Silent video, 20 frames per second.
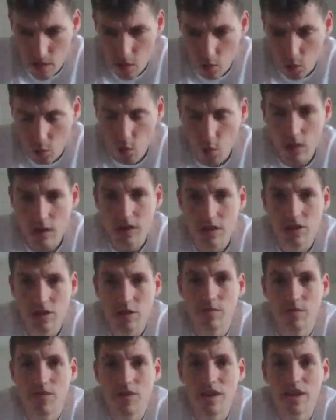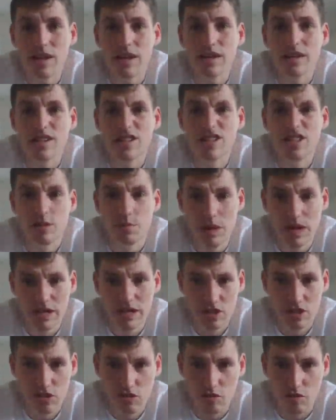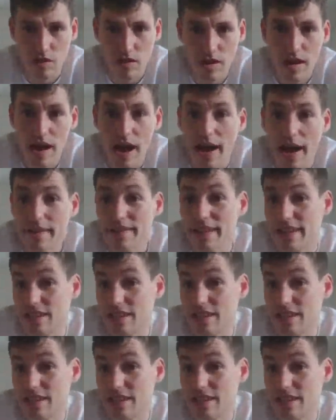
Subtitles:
wants something special. And that